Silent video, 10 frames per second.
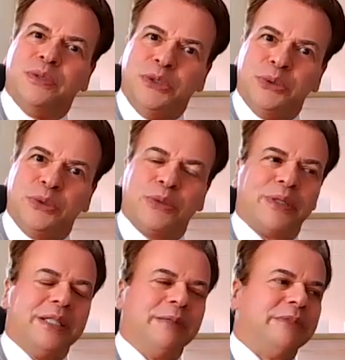new
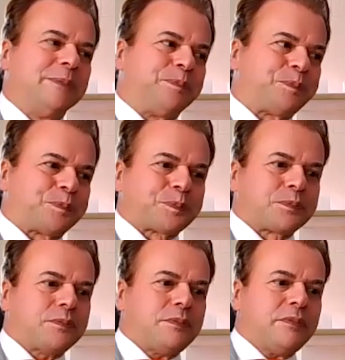cream,
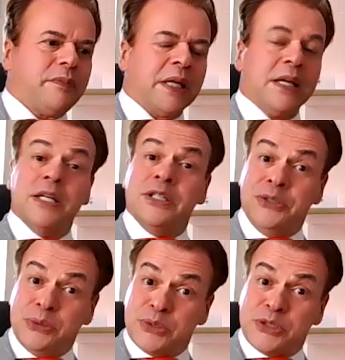
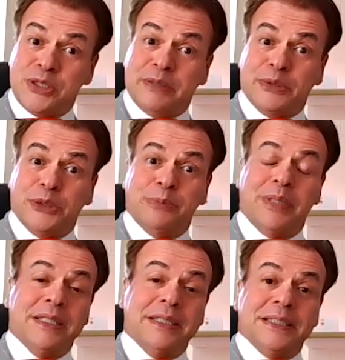new
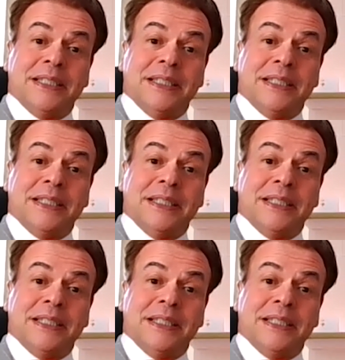serum,